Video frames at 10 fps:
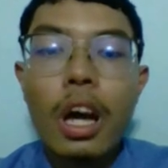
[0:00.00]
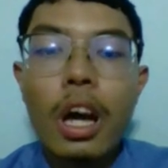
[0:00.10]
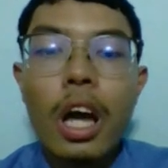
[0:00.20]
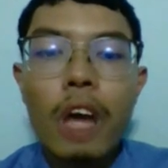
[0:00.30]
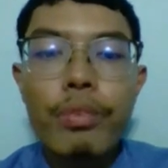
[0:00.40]

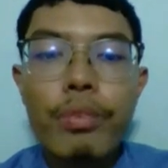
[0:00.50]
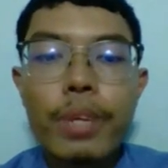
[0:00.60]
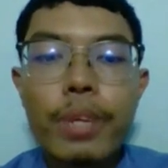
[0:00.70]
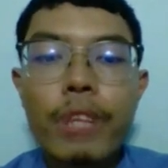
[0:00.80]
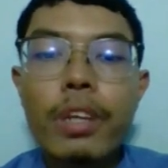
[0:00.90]
have been
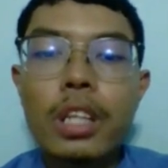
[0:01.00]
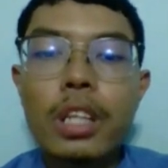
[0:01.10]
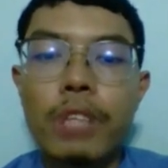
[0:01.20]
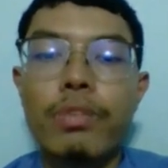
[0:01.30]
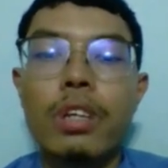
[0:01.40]
effective
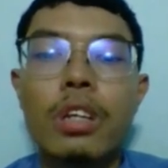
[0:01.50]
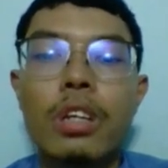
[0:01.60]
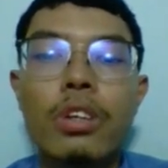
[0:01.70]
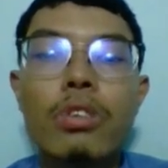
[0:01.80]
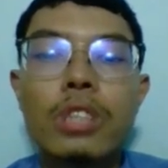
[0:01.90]
in
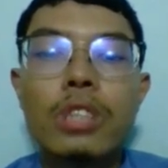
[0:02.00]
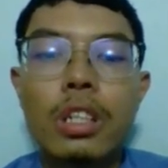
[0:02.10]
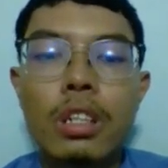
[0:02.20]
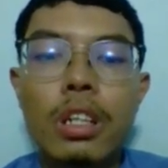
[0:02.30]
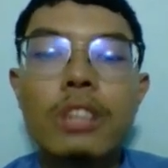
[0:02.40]
reducing
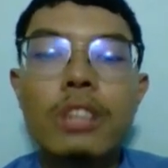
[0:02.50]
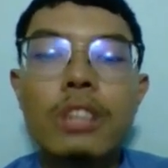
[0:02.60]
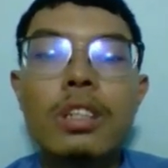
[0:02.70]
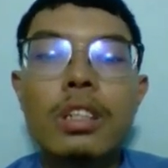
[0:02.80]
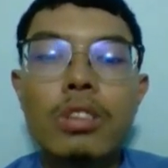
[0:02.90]
the
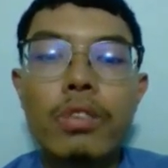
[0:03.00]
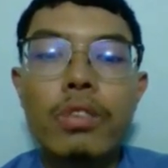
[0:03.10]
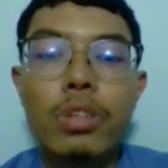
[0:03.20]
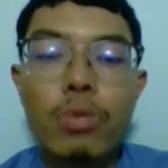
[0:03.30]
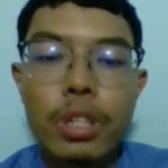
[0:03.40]
incidence of
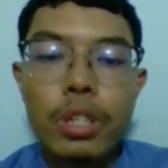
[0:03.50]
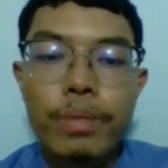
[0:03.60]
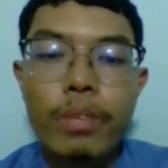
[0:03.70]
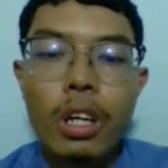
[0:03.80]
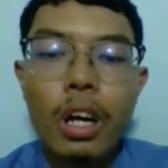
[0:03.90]
T2D.
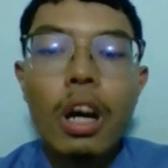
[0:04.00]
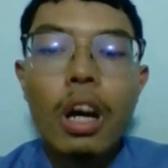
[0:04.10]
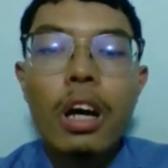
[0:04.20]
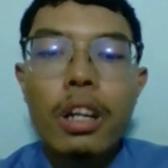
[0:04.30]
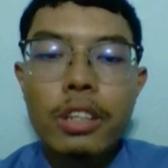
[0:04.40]

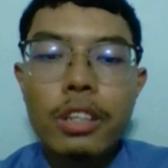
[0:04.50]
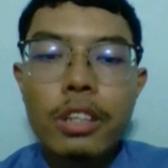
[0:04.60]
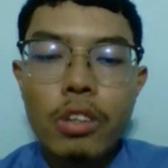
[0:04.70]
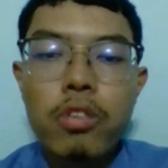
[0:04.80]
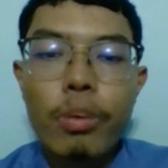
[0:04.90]
That's all
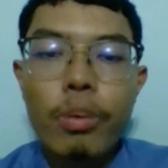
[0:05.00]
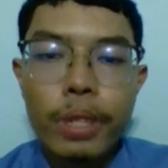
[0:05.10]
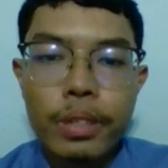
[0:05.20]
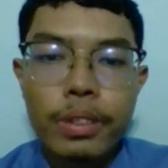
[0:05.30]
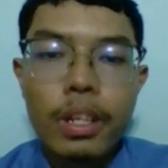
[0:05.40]
for me.
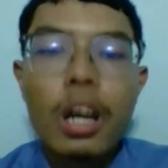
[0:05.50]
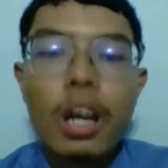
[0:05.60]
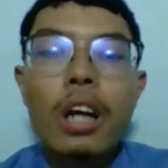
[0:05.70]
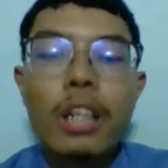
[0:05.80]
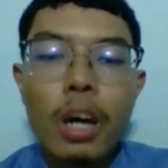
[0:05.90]

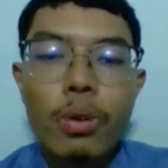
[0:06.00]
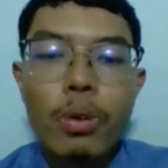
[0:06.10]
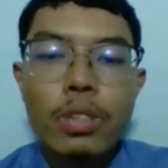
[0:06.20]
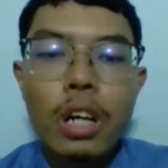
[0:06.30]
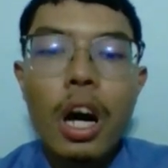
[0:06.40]
Now,
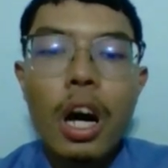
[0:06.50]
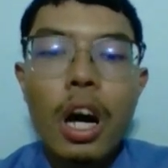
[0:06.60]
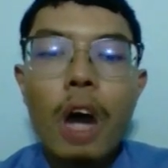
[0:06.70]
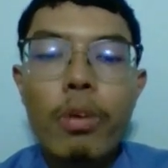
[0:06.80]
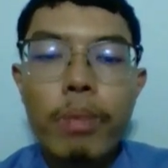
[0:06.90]
I
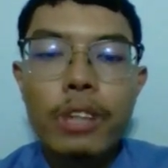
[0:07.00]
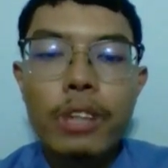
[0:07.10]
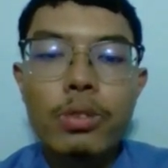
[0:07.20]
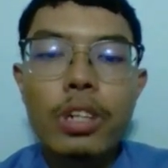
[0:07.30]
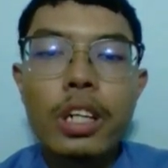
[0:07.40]
will pass
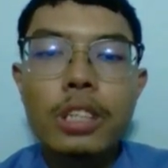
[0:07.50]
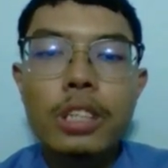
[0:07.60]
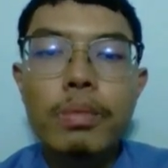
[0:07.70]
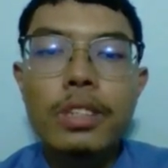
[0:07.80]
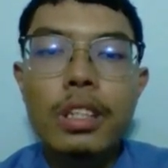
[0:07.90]
to the next
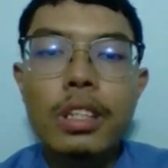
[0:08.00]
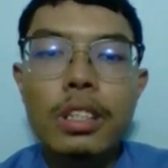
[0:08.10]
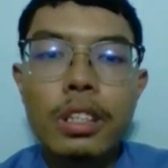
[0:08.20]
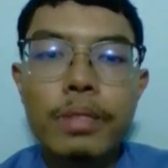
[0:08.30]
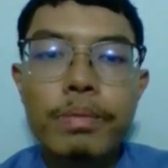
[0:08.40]

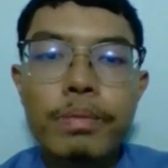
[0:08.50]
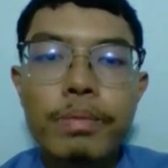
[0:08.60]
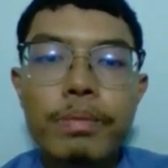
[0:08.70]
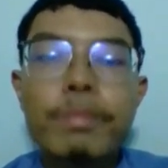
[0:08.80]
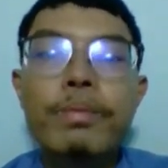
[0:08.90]
presenter.
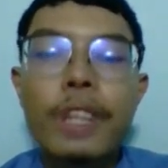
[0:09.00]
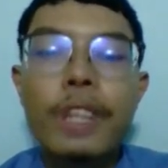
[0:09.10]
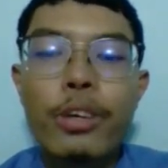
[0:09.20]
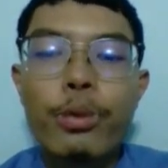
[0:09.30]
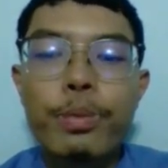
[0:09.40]
Thank
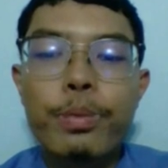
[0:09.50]
you.